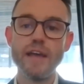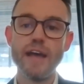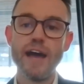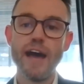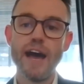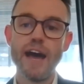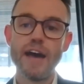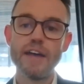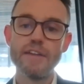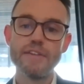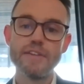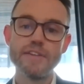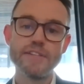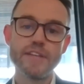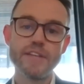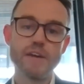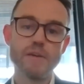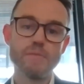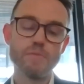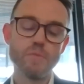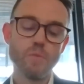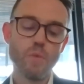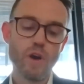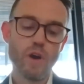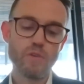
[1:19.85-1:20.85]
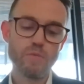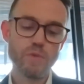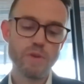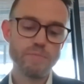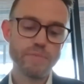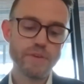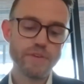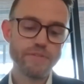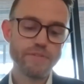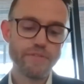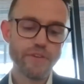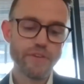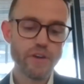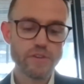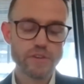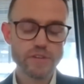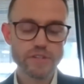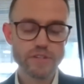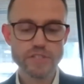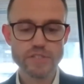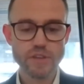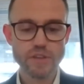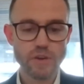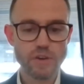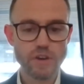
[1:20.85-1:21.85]
And while we've been
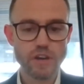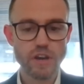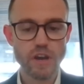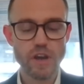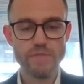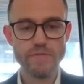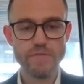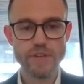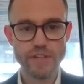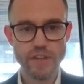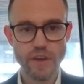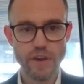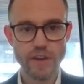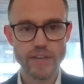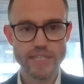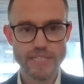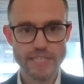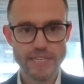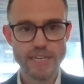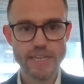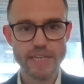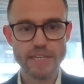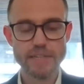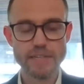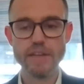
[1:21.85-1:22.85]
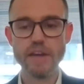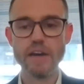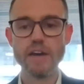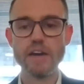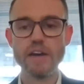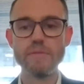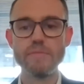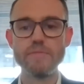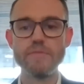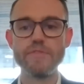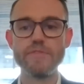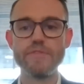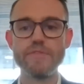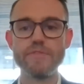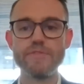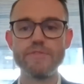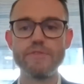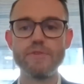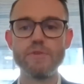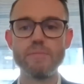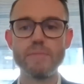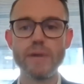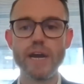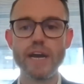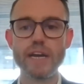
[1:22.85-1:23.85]
focused on COVID-19
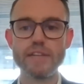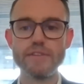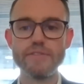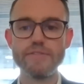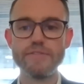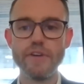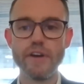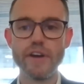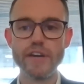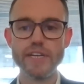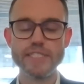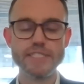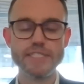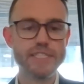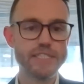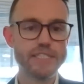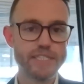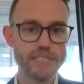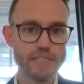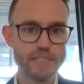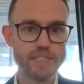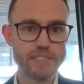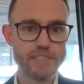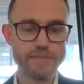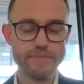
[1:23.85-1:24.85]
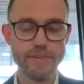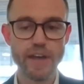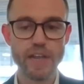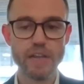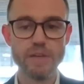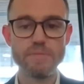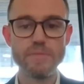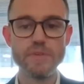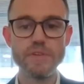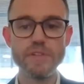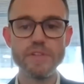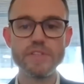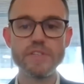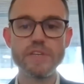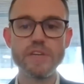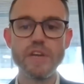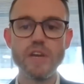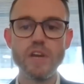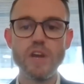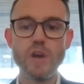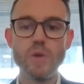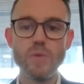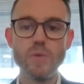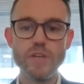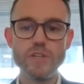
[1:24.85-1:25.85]
for Magnify since its development,
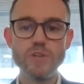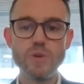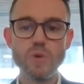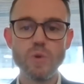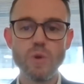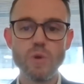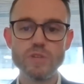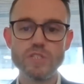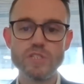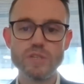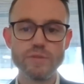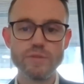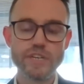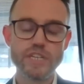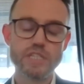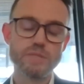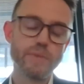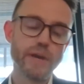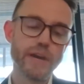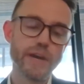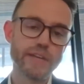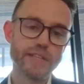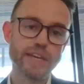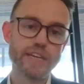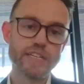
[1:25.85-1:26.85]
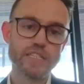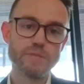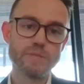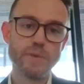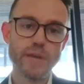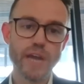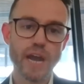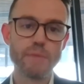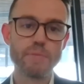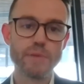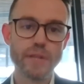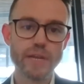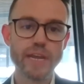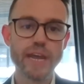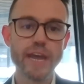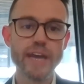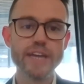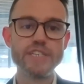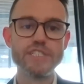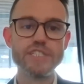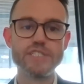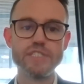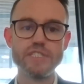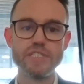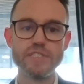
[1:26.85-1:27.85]
we do also expect there to be
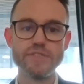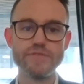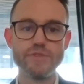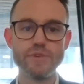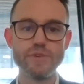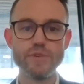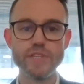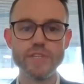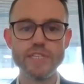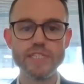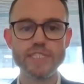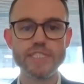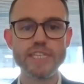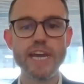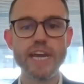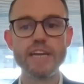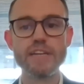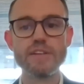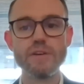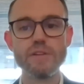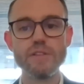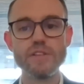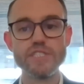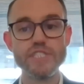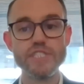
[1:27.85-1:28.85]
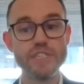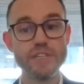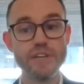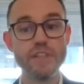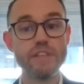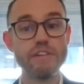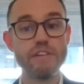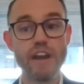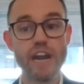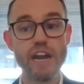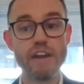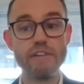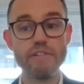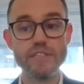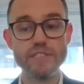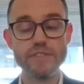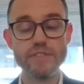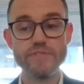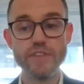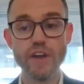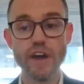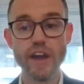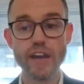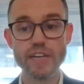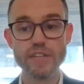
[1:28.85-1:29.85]
applications for this technology in other areas of
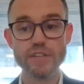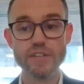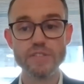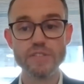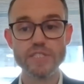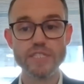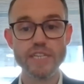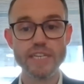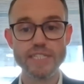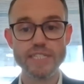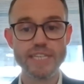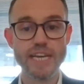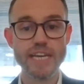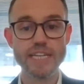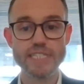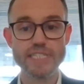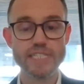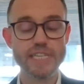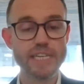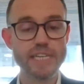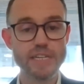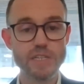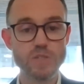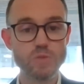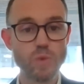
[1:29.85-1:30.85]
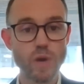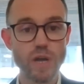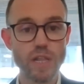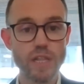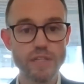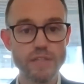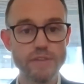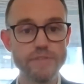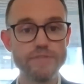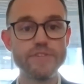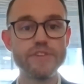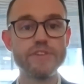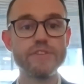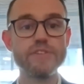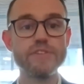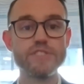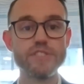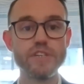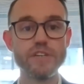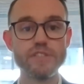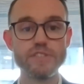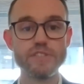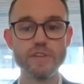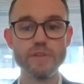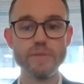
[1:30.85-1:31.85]
diagnostic testing as well in the
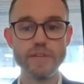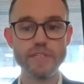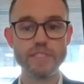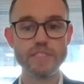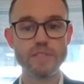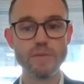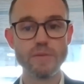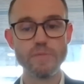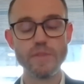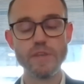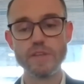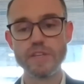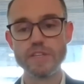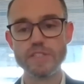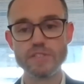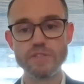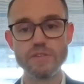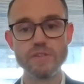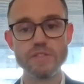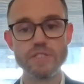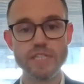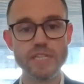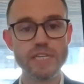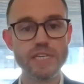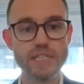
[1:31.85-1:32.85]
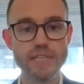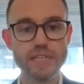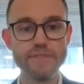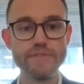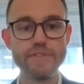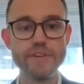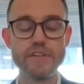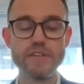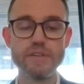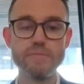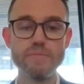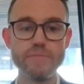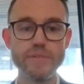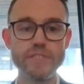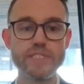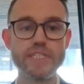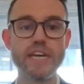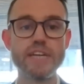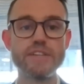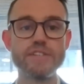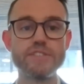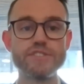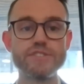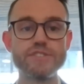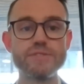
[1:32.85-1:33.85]
future. So it's something that's got significant
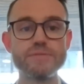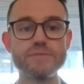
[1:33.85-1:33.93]
potential.